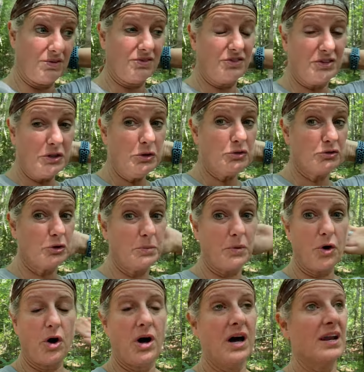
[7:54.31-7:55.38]
still super
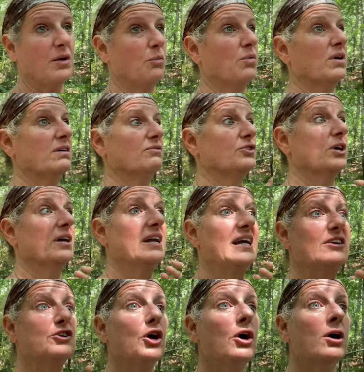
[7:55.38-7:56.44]
hot and we have done a
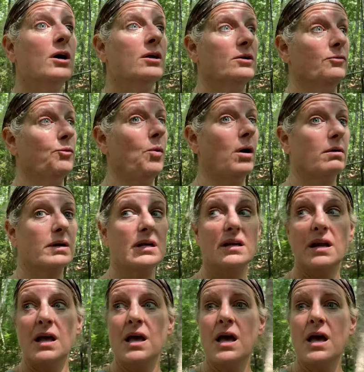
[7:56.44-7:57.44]
ton of walking.